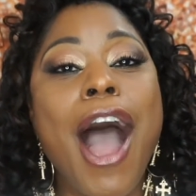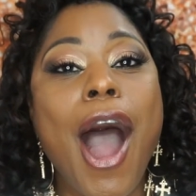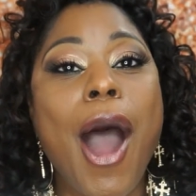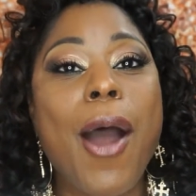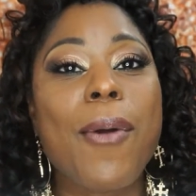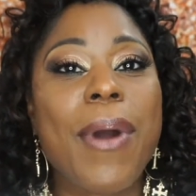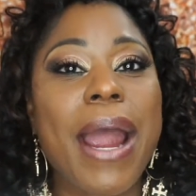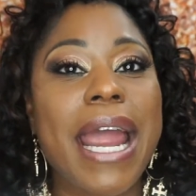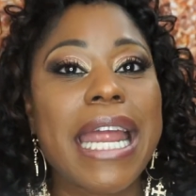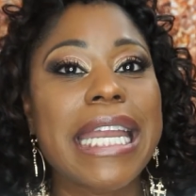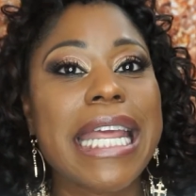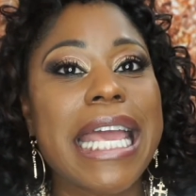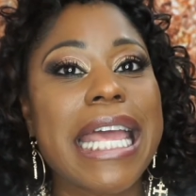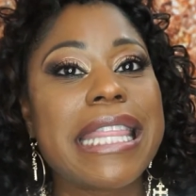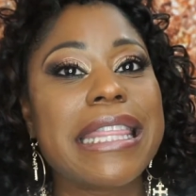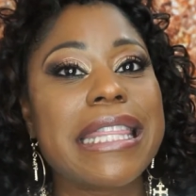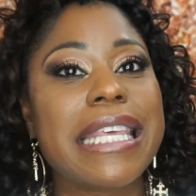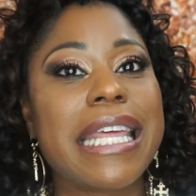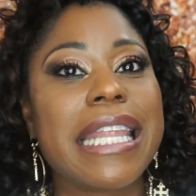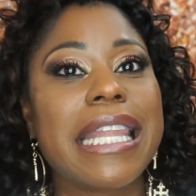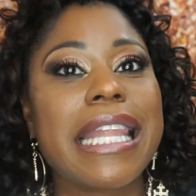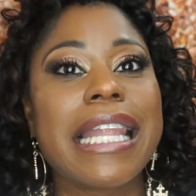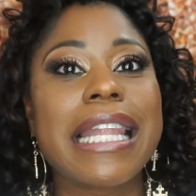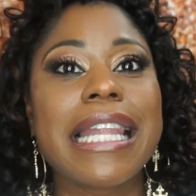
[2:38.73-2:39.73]
All right, and
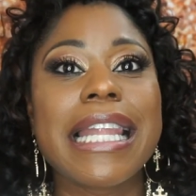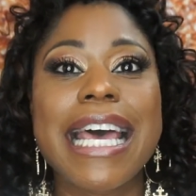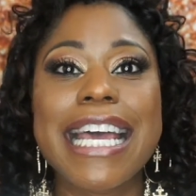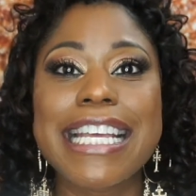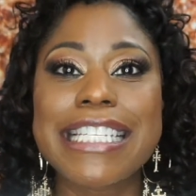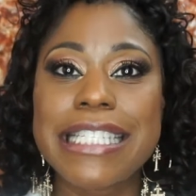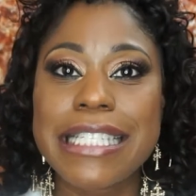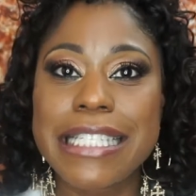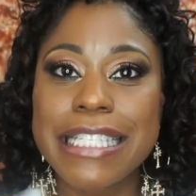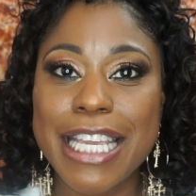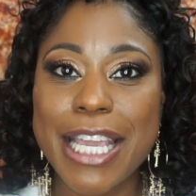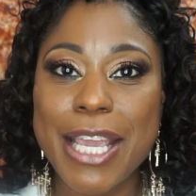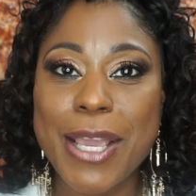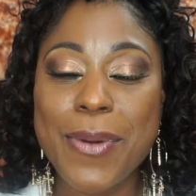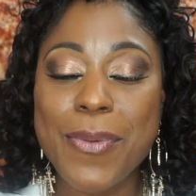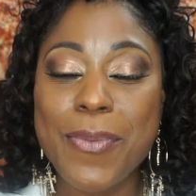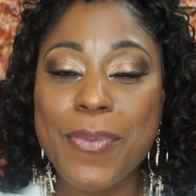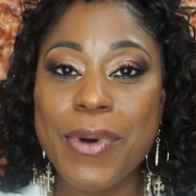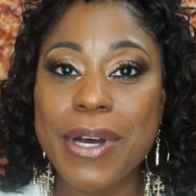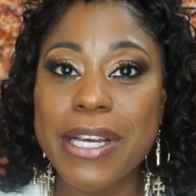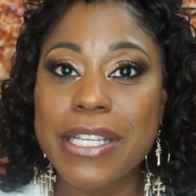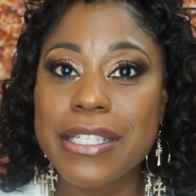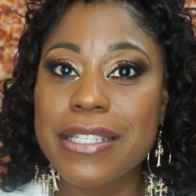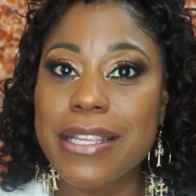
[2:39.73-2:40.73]
then let's see
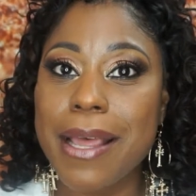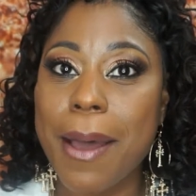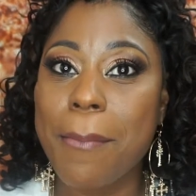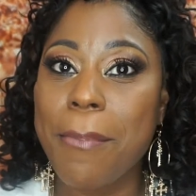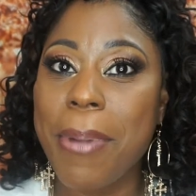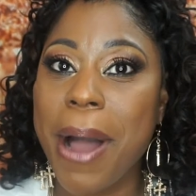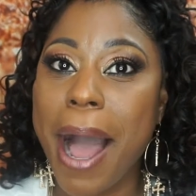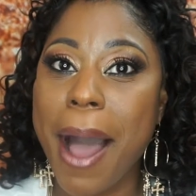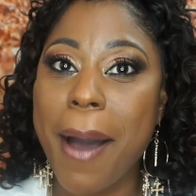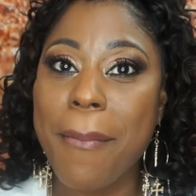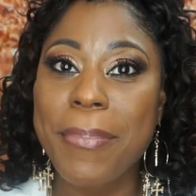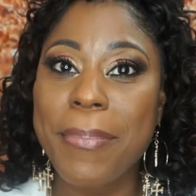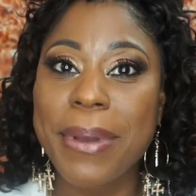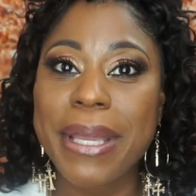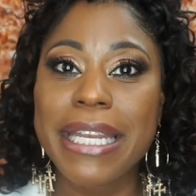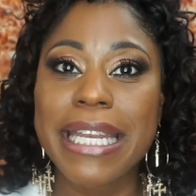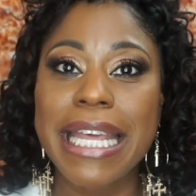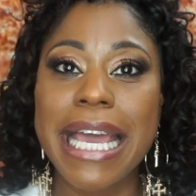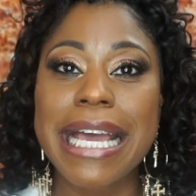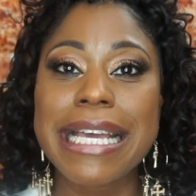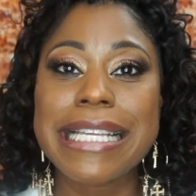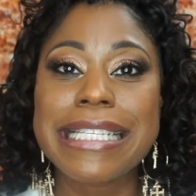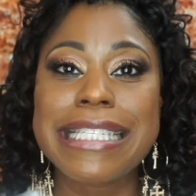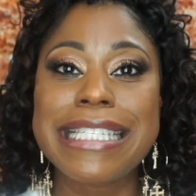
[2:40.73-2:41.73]
what's popping
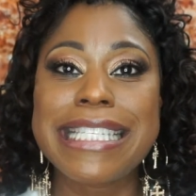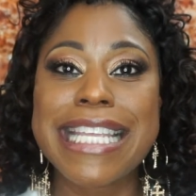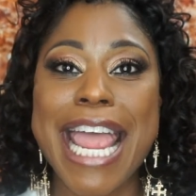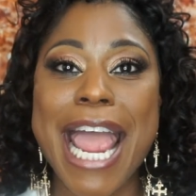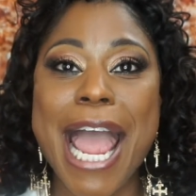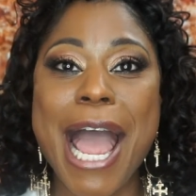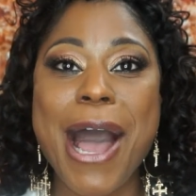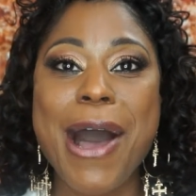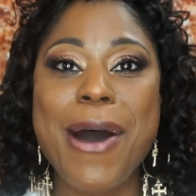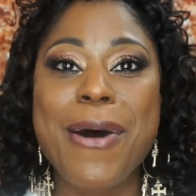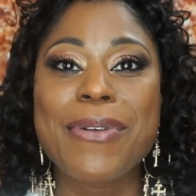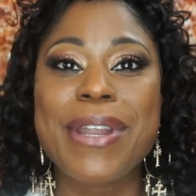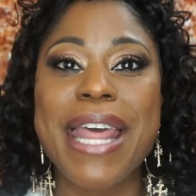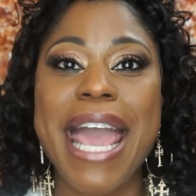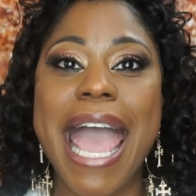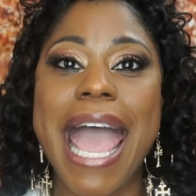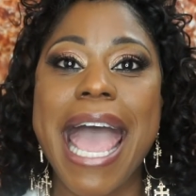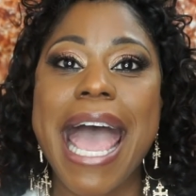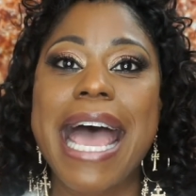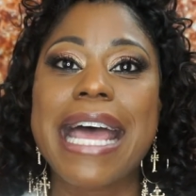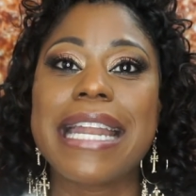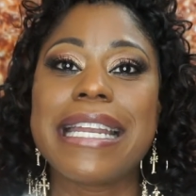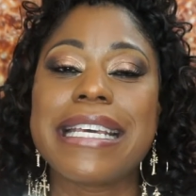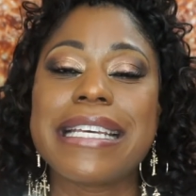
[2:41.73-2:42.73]
down
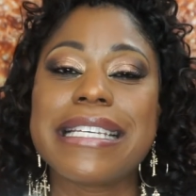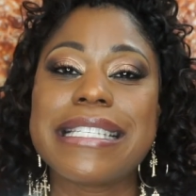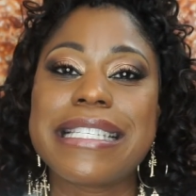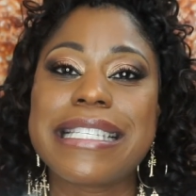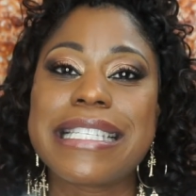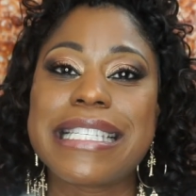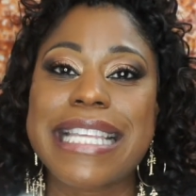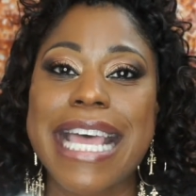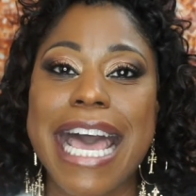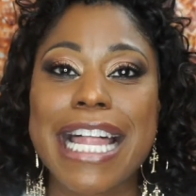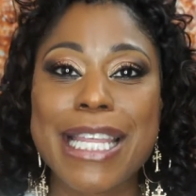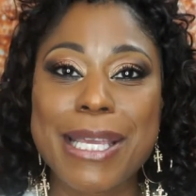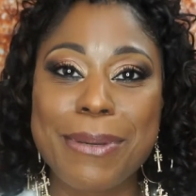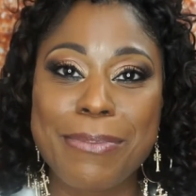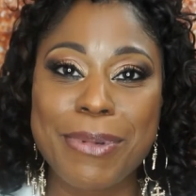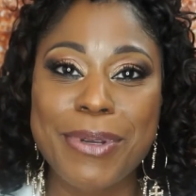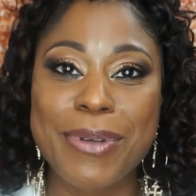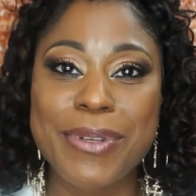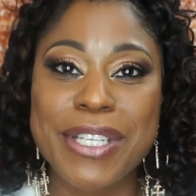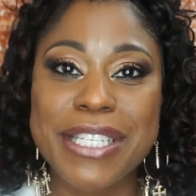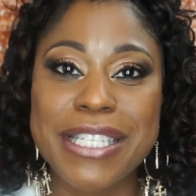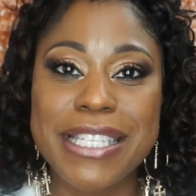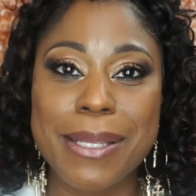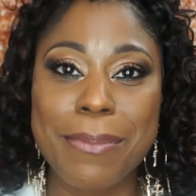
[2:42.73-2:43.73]
at Sally
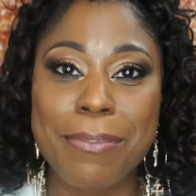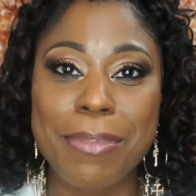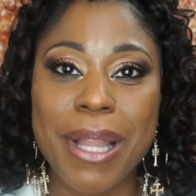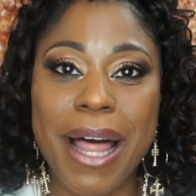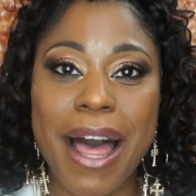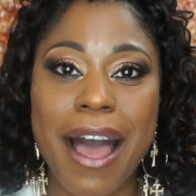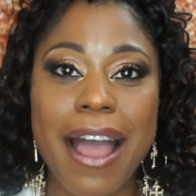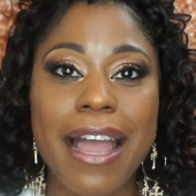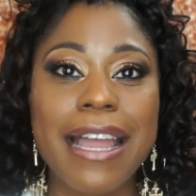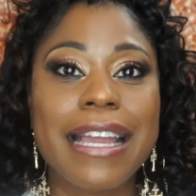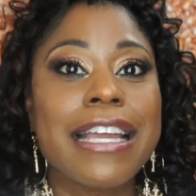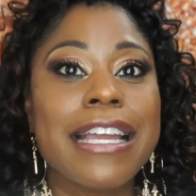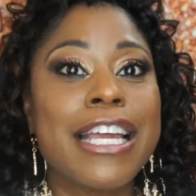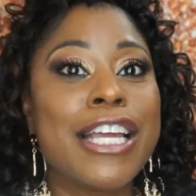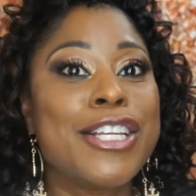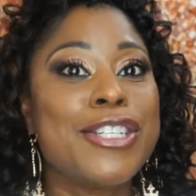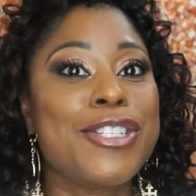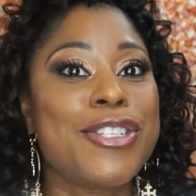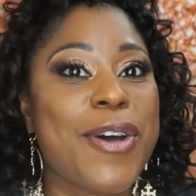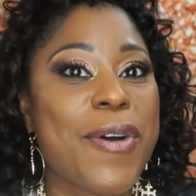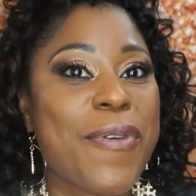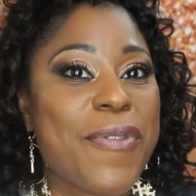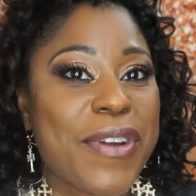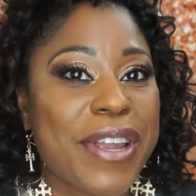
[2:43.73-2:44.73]
Beauty Supply.
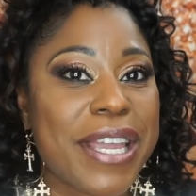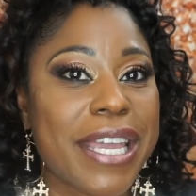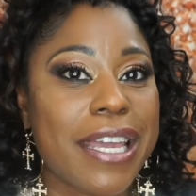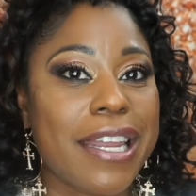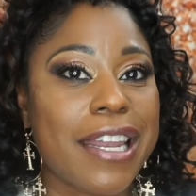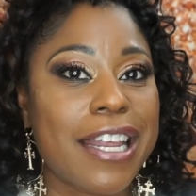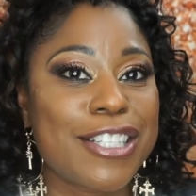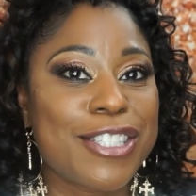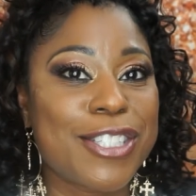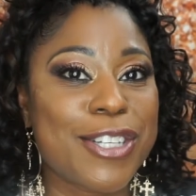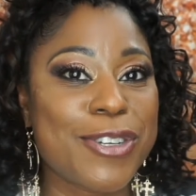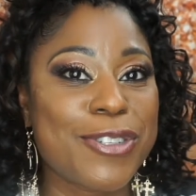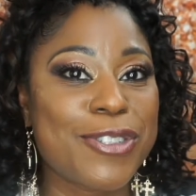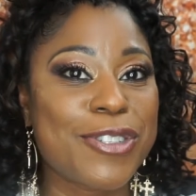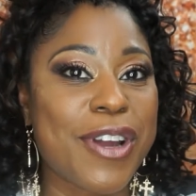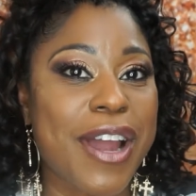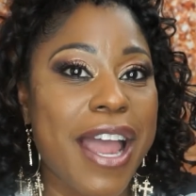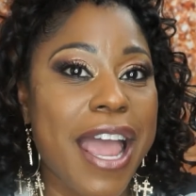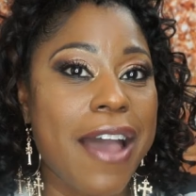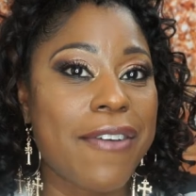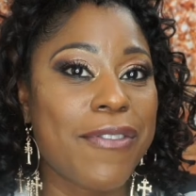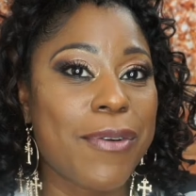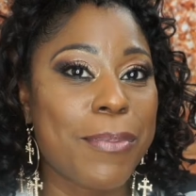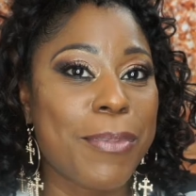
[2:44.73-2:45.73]
Don't forget, I told you
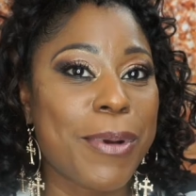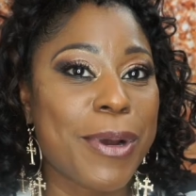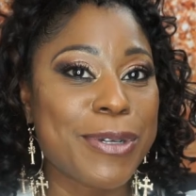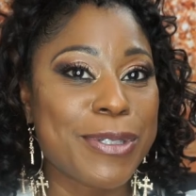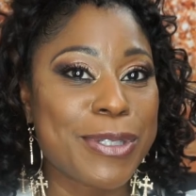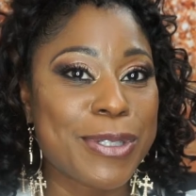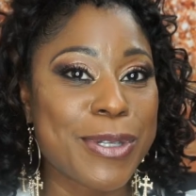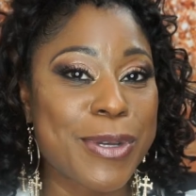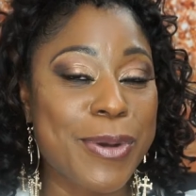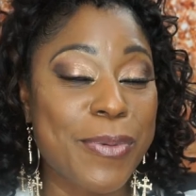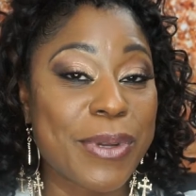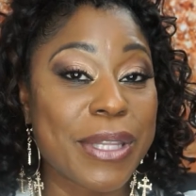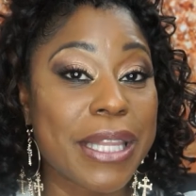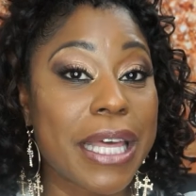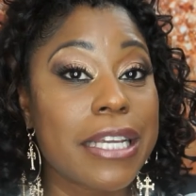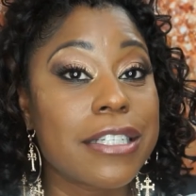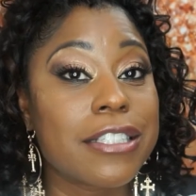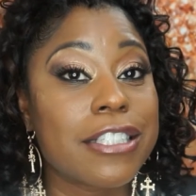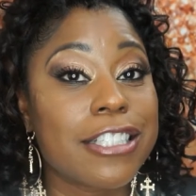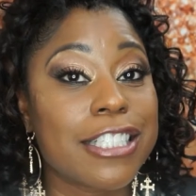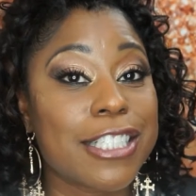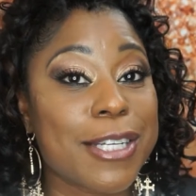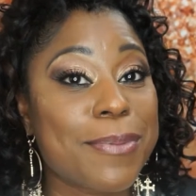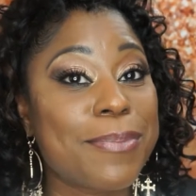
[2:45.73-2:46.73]
I have a personal
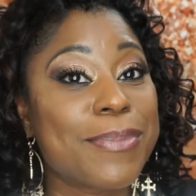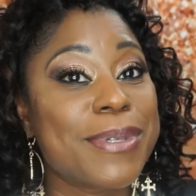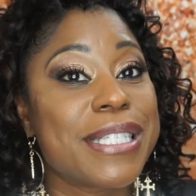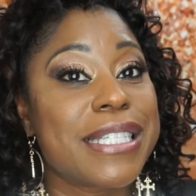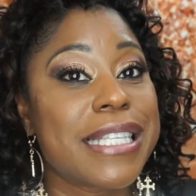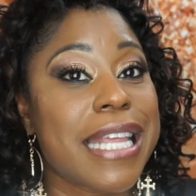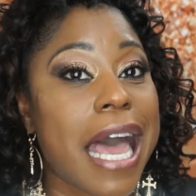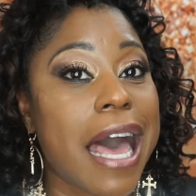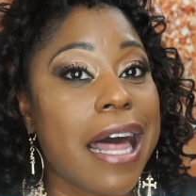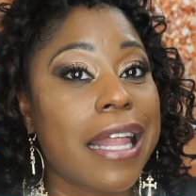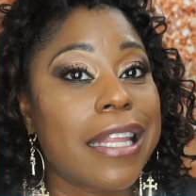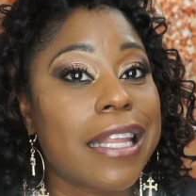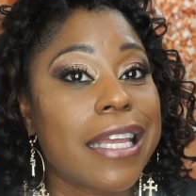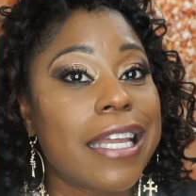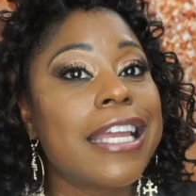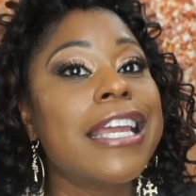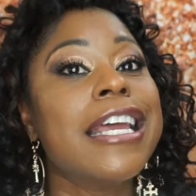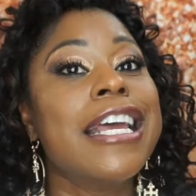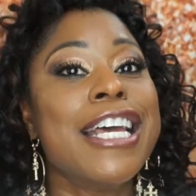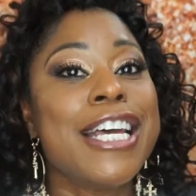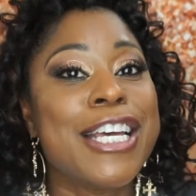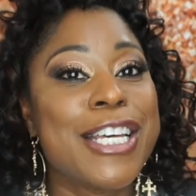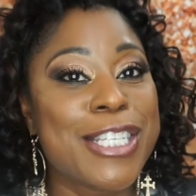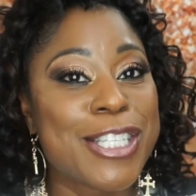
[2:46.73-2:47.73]
relationship with Sally.
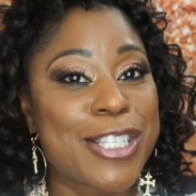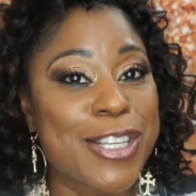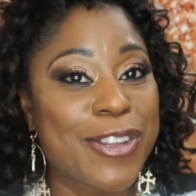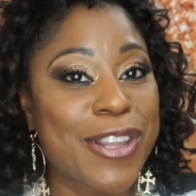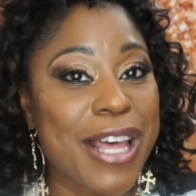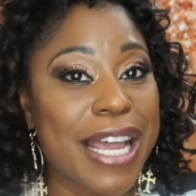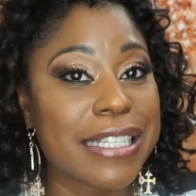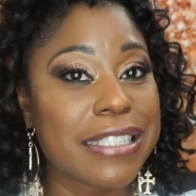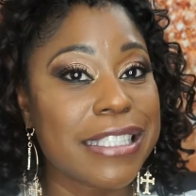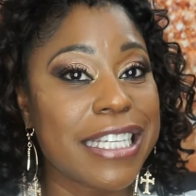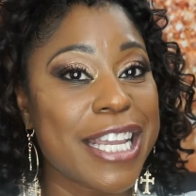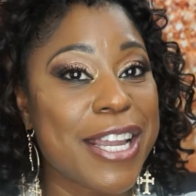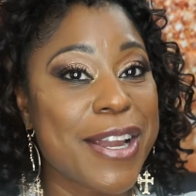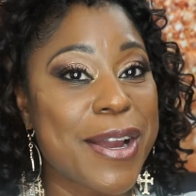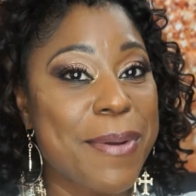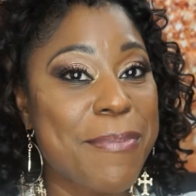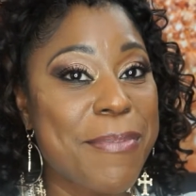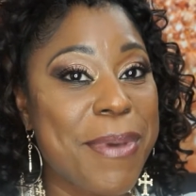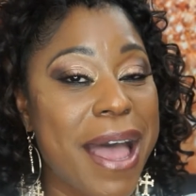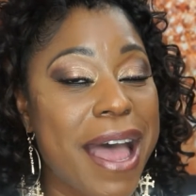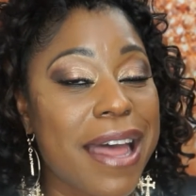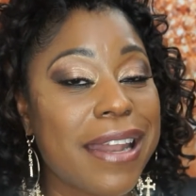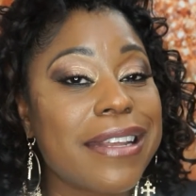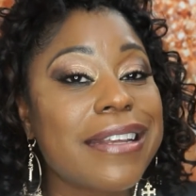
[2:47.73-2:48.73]
So like to hear
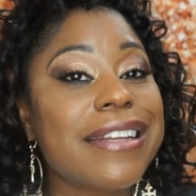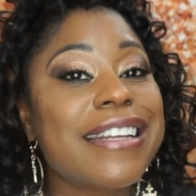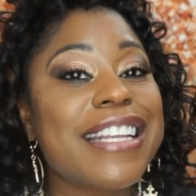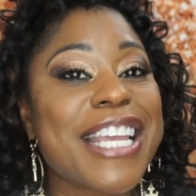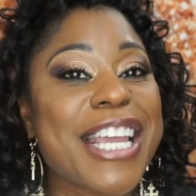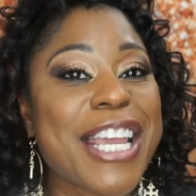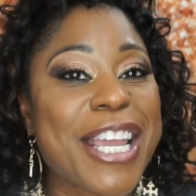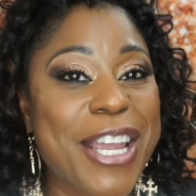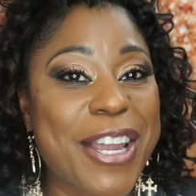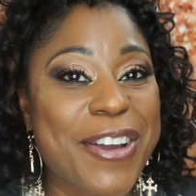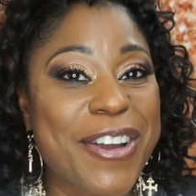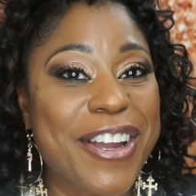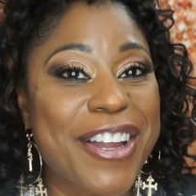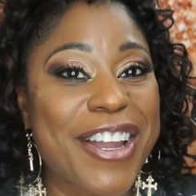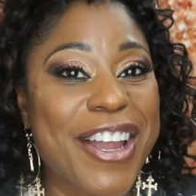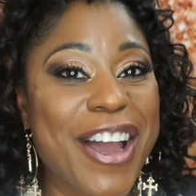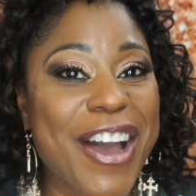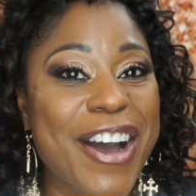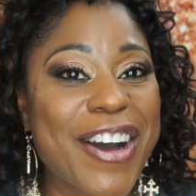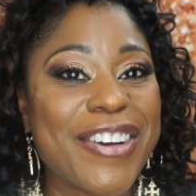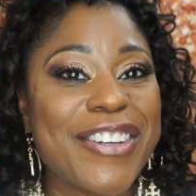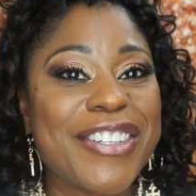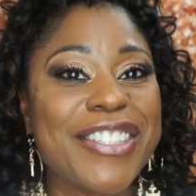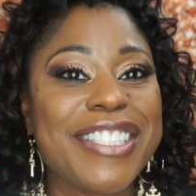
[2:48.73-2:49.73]
about it? Here it
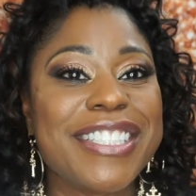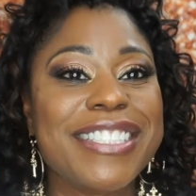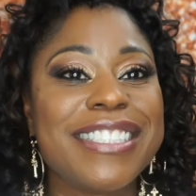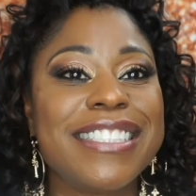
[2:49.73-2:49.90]
go.